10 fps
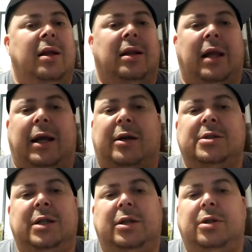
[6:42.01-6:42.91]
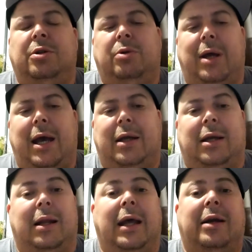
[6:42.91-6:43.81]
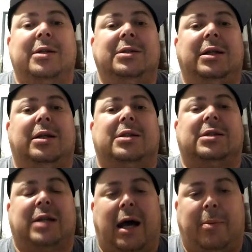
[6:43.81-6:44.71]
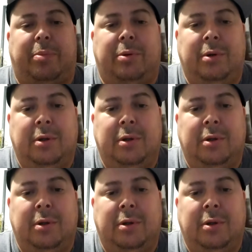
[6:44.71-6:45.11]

Lakers need to do that. The Lakers need to stop